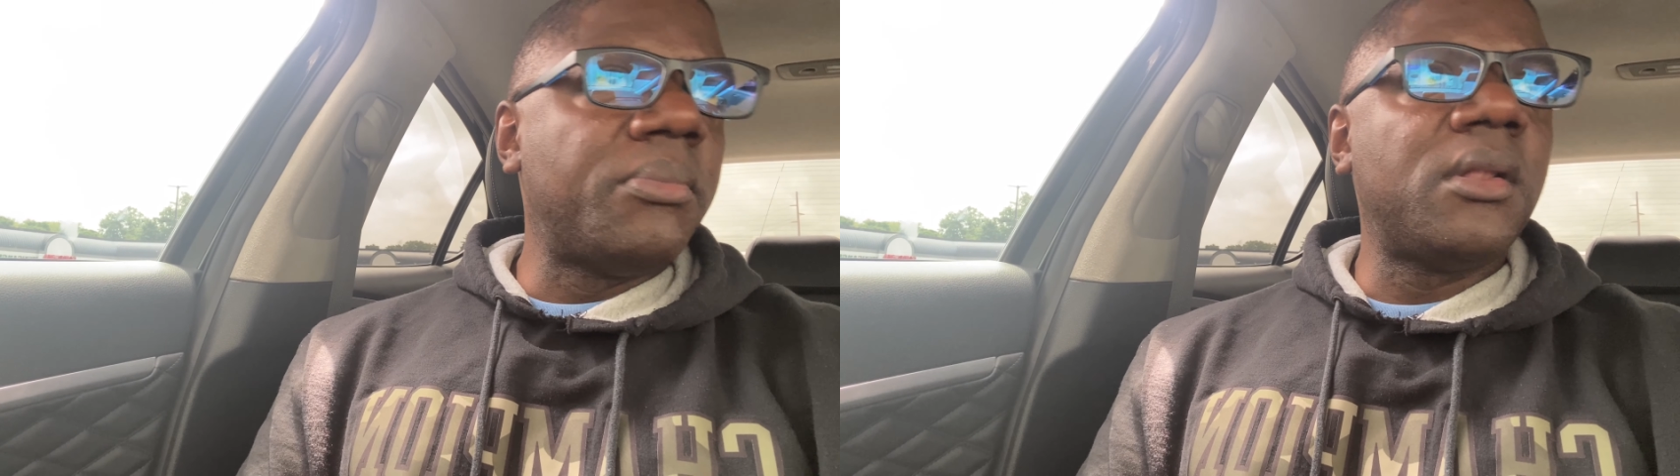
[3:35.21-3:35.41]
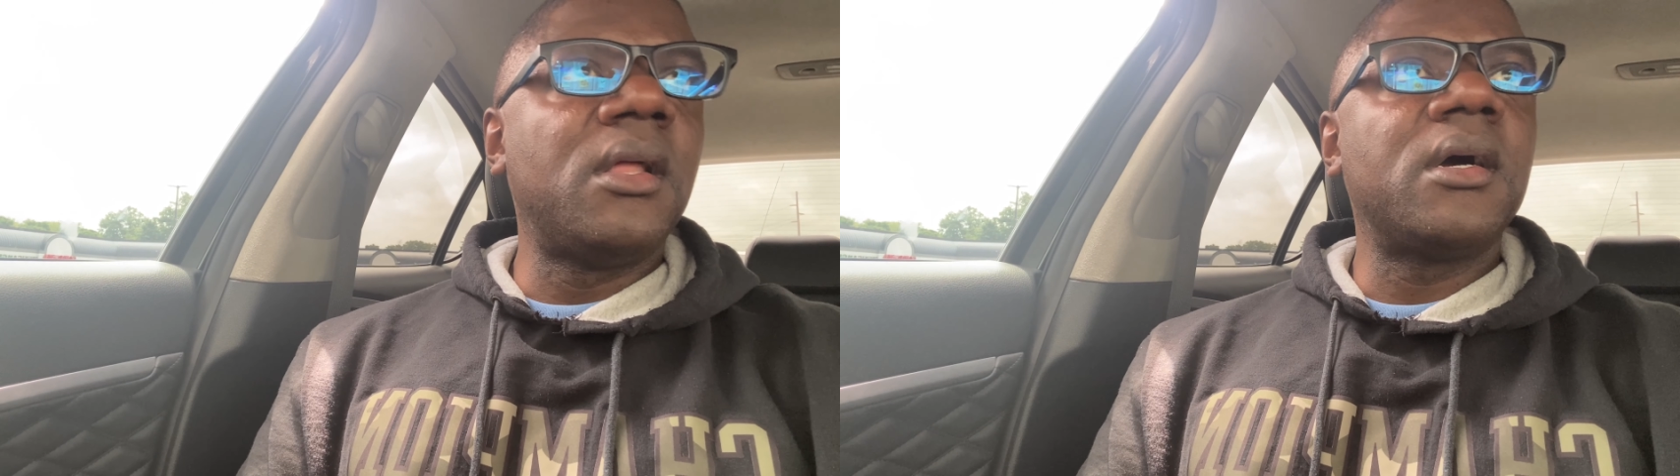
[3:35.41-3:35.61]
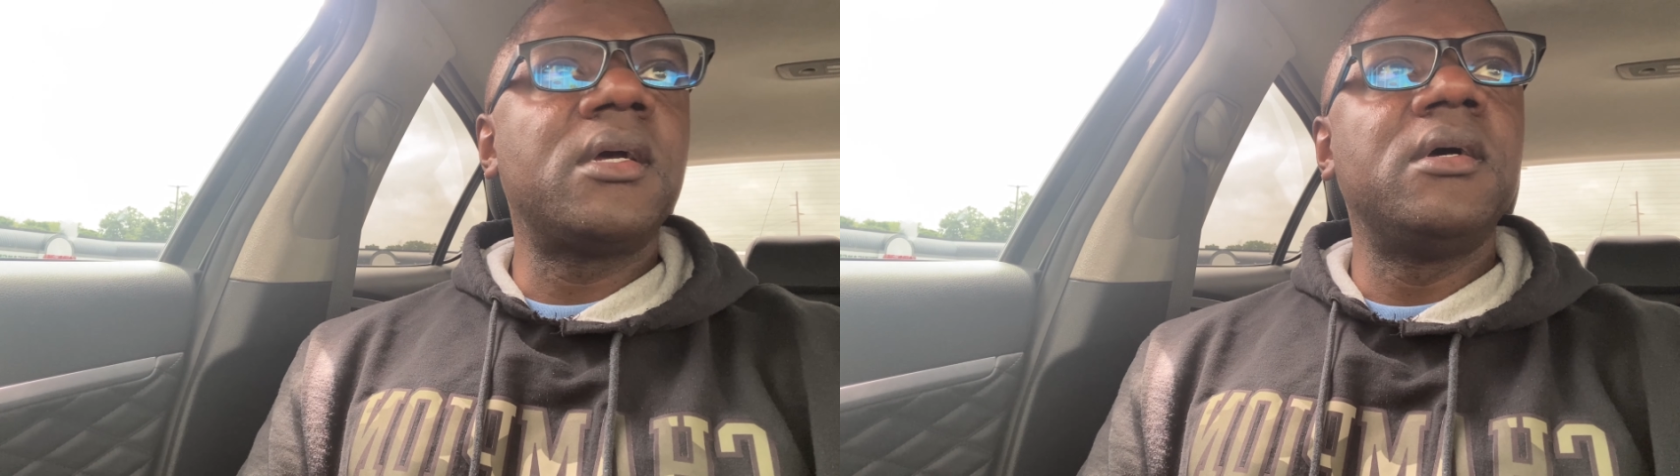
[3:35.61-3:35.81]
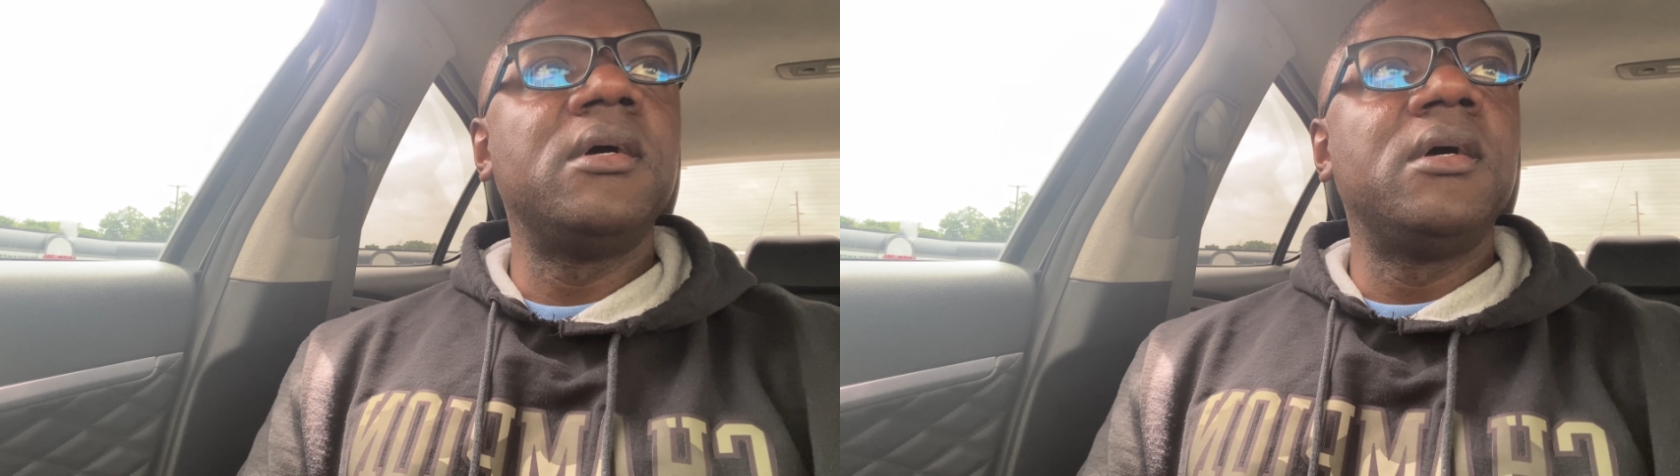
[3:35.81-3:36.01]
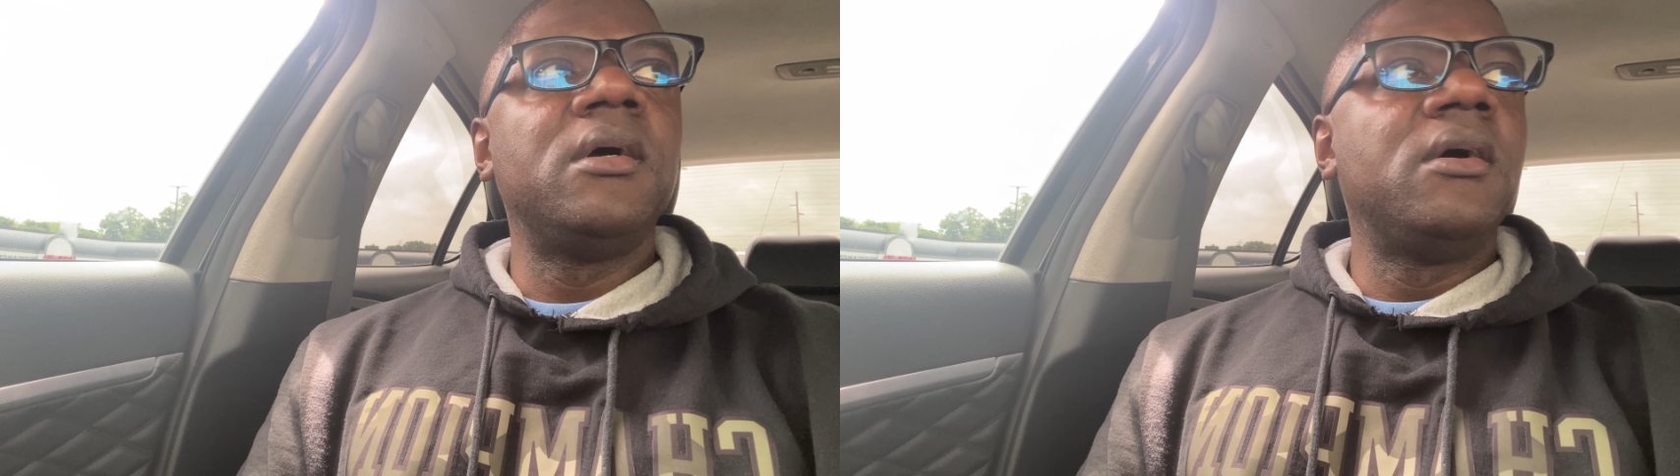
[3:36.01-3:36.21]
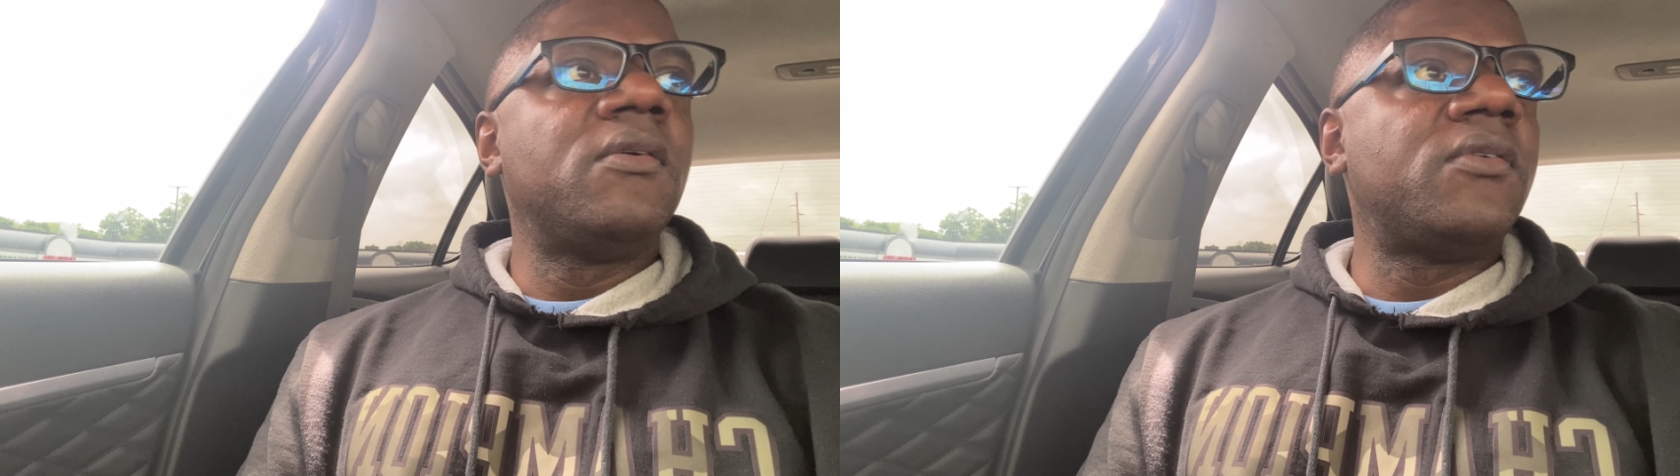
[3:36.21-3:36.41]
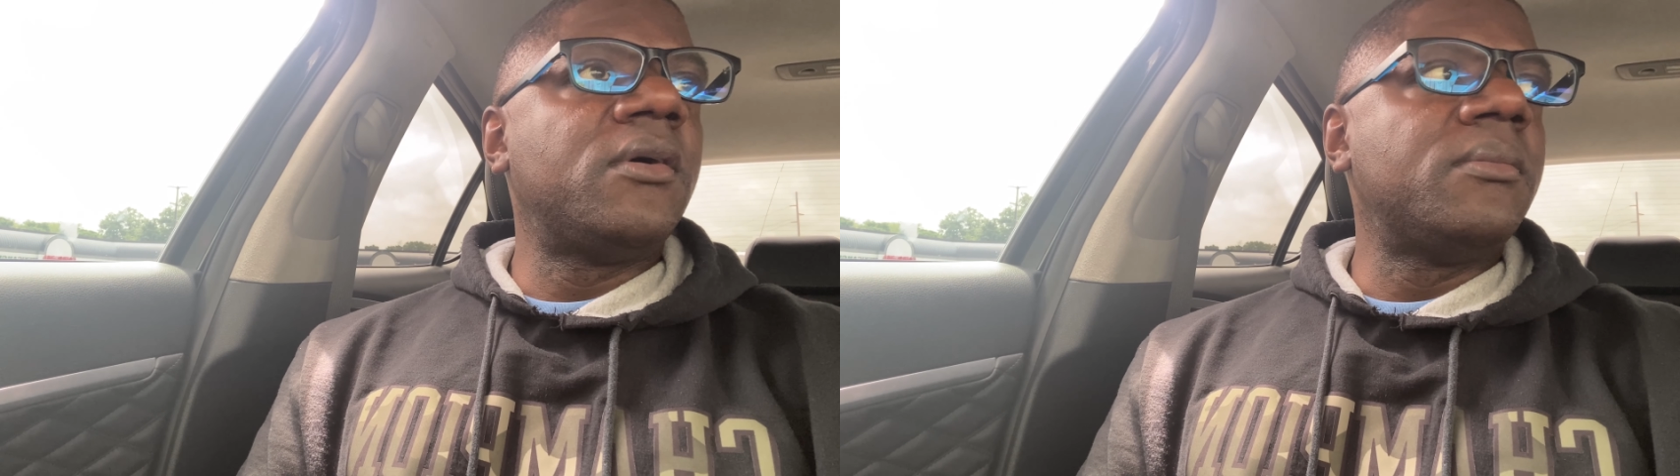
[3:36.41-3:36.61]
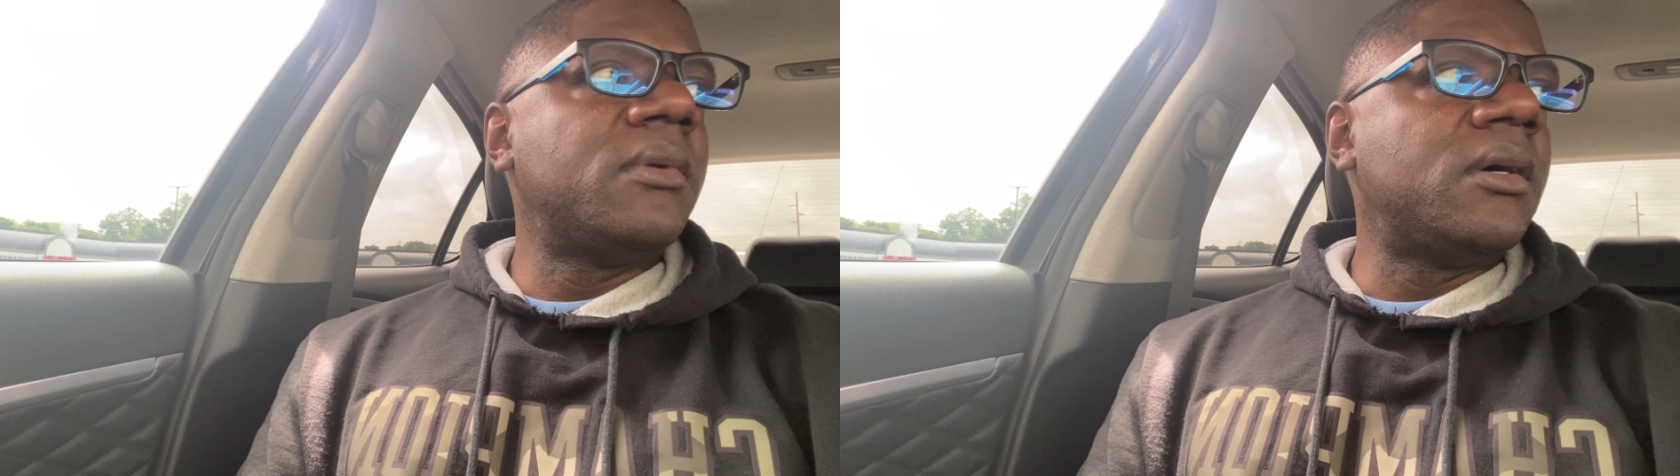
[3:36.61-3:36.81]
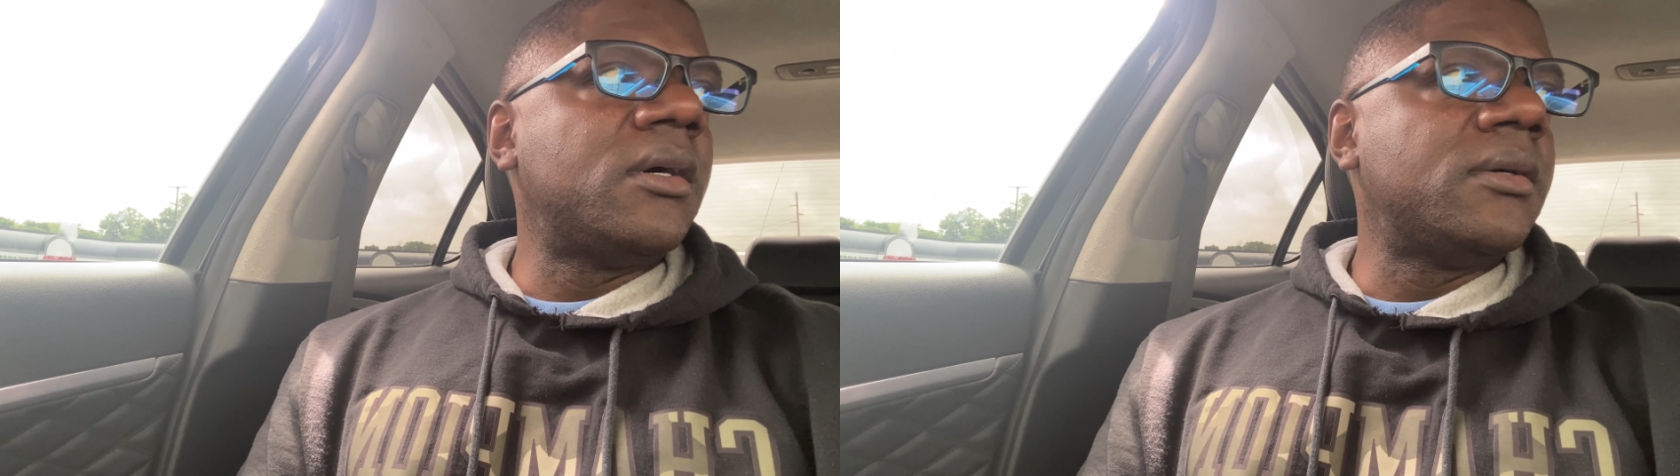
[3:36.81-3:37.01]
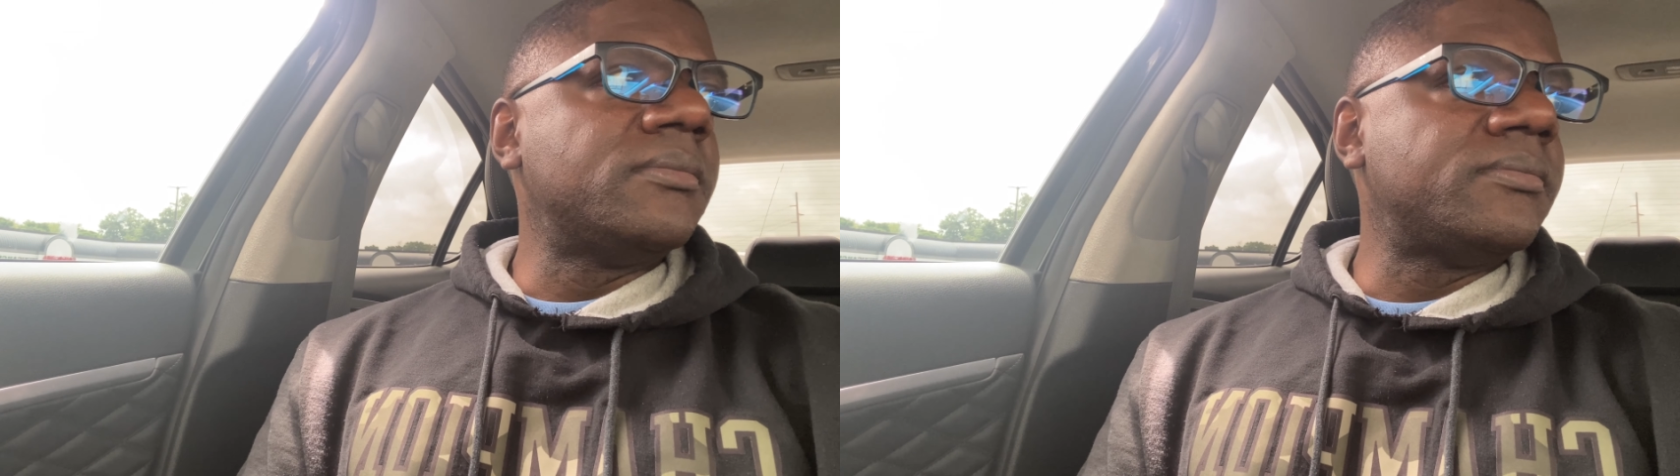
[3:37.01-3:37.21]
pluck
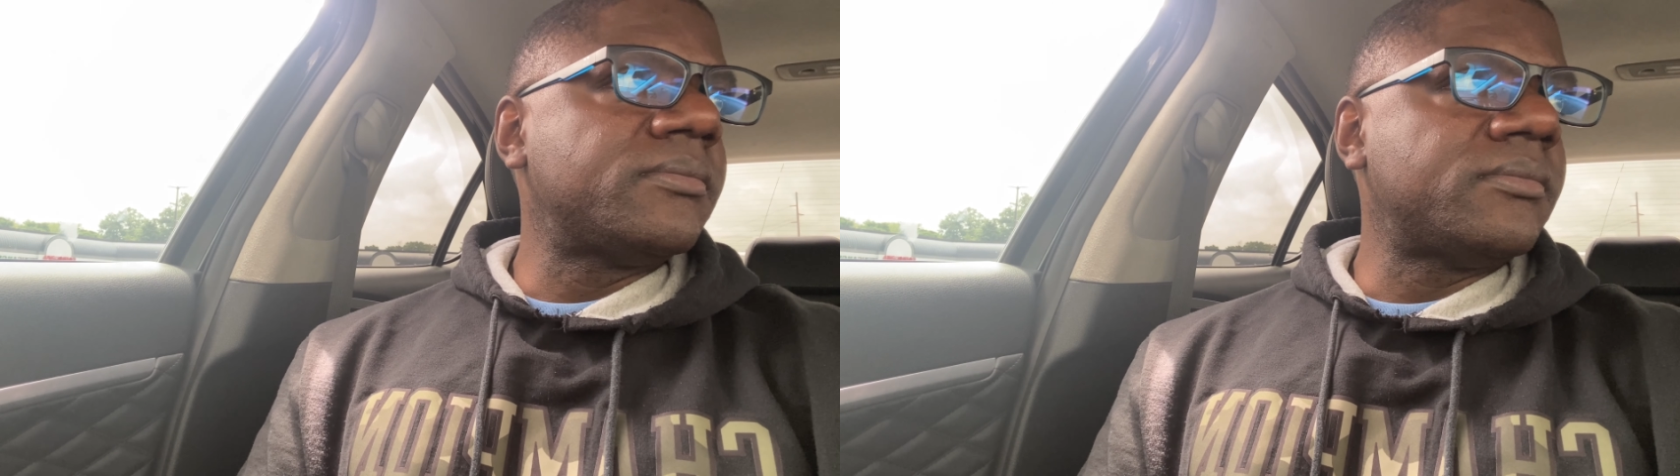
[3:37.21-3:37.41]
from